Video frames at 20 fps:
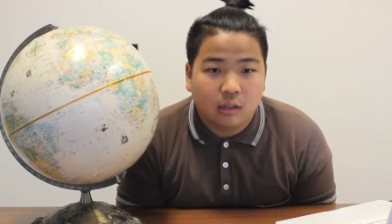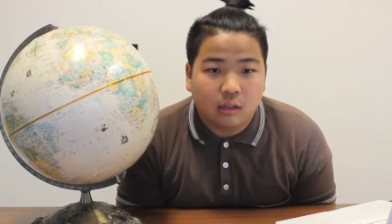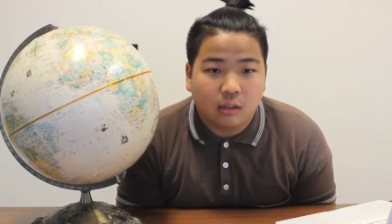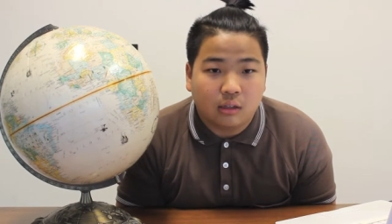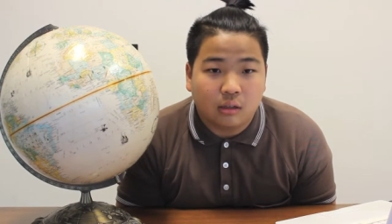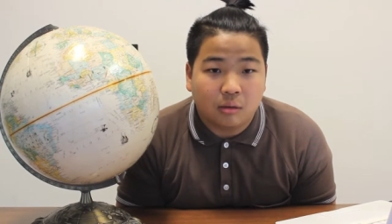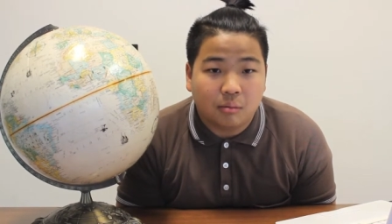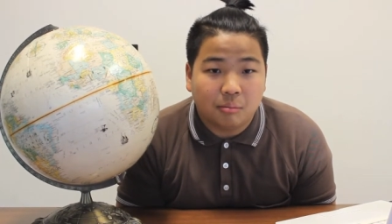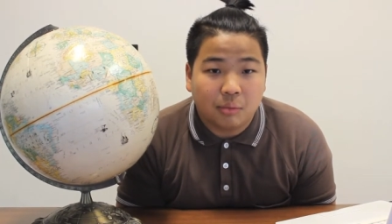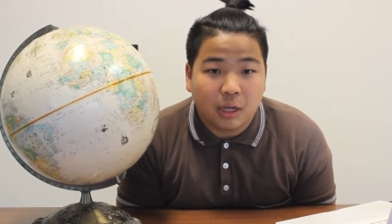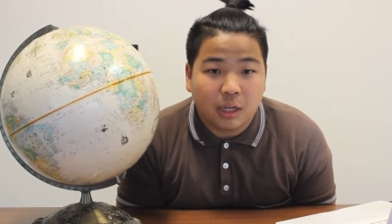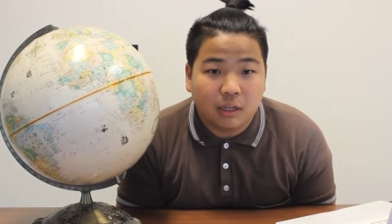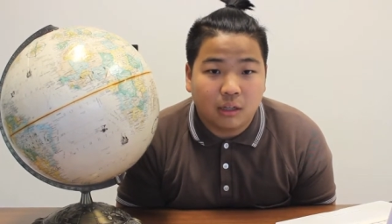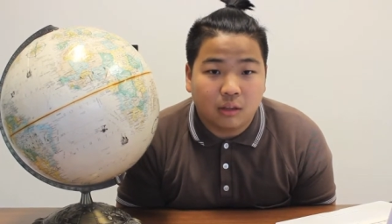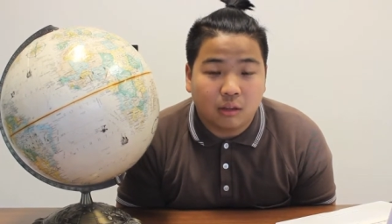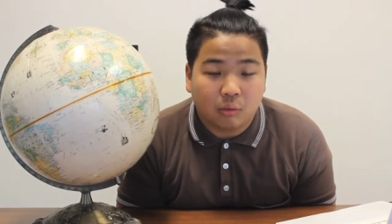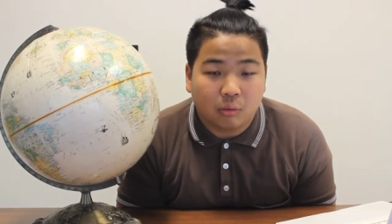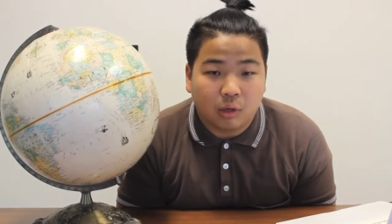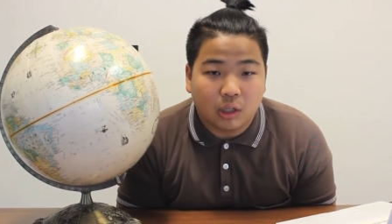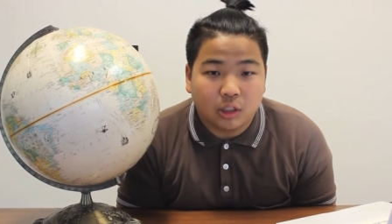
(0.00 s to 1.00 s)

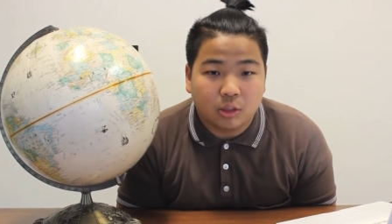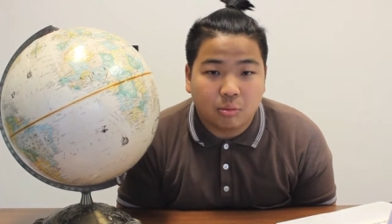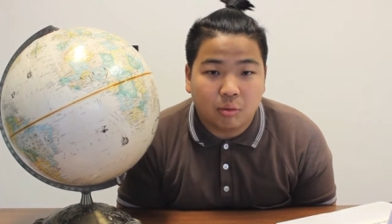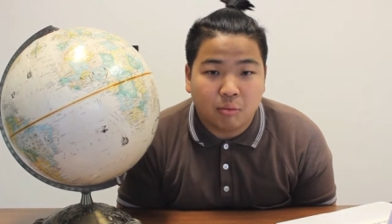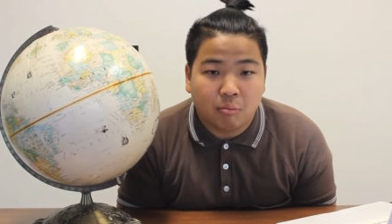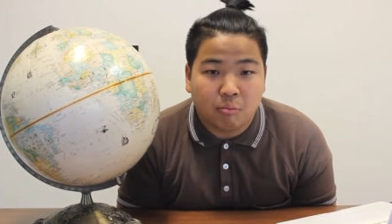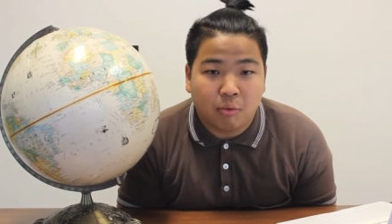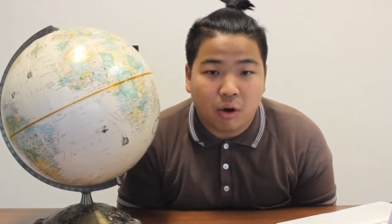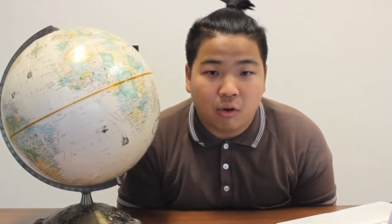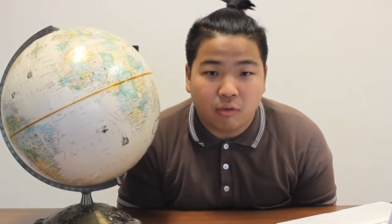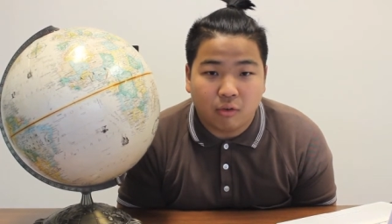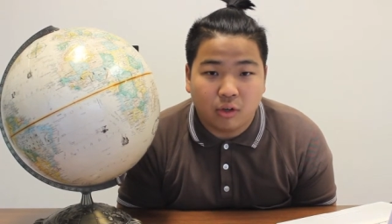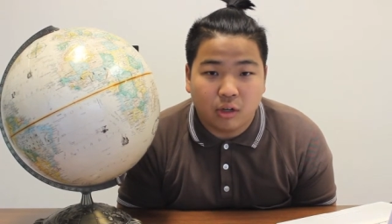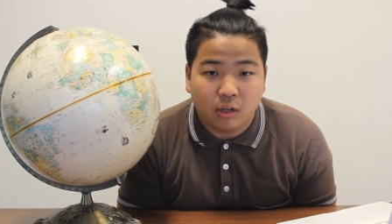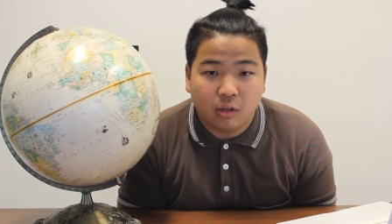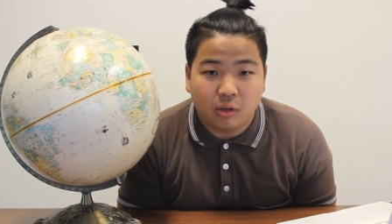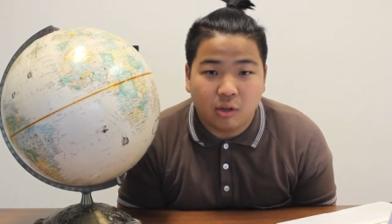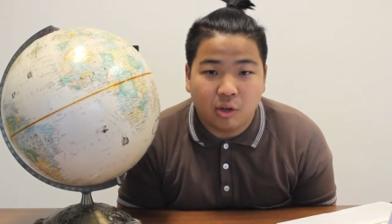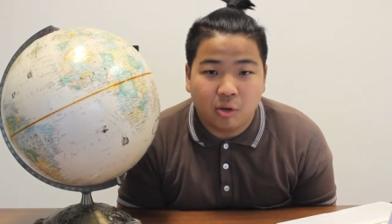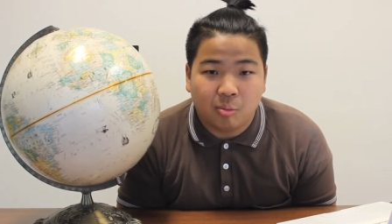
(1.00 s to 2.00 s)
combated the widespread
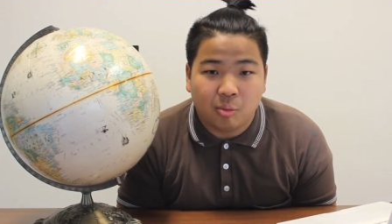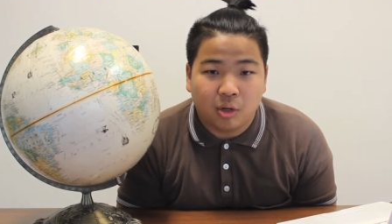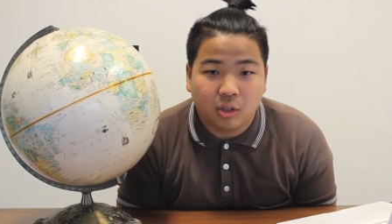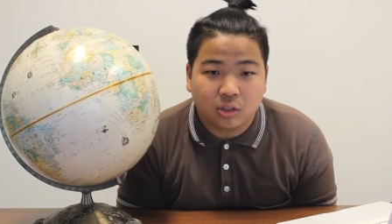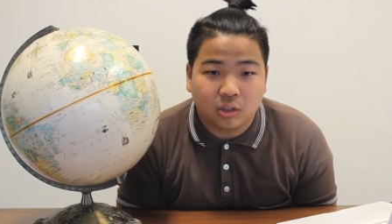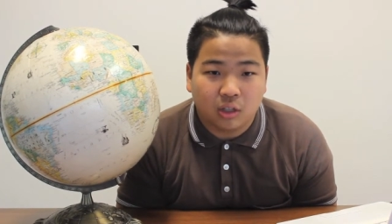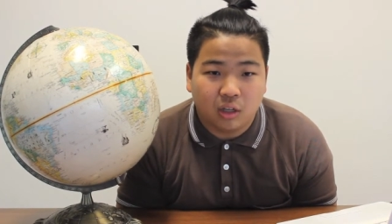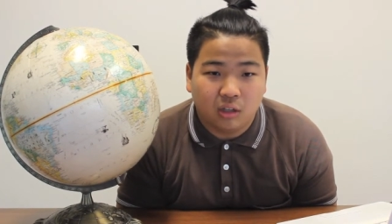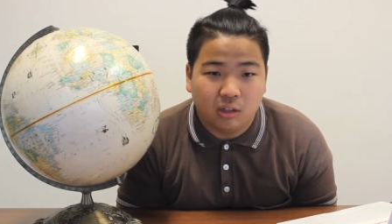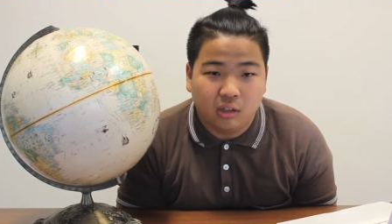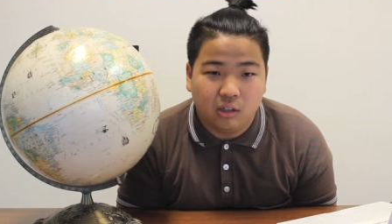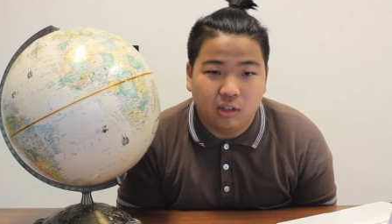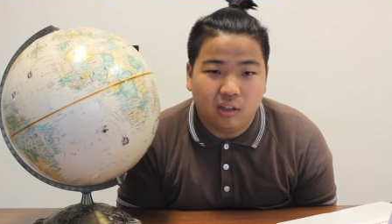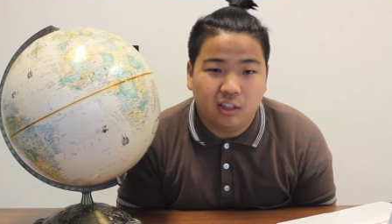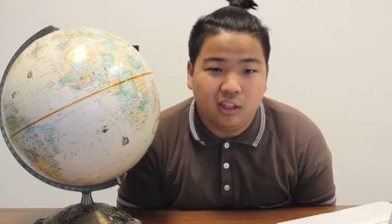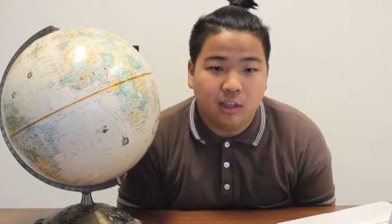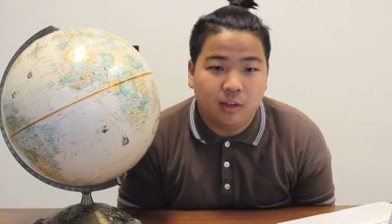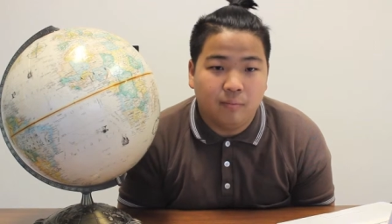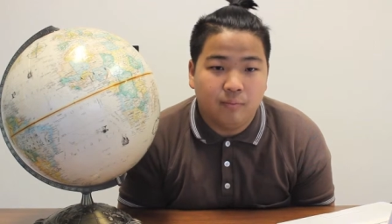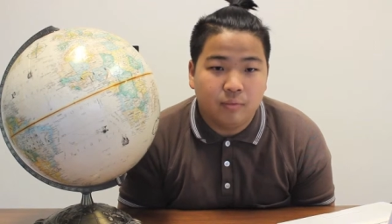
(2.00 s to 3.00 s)
poverty amongst the
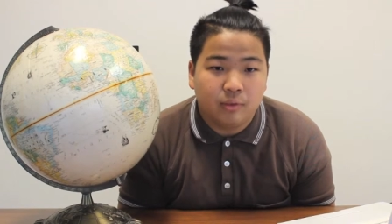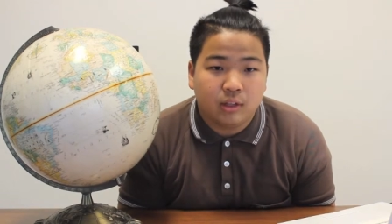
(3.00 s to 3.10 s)
elderly.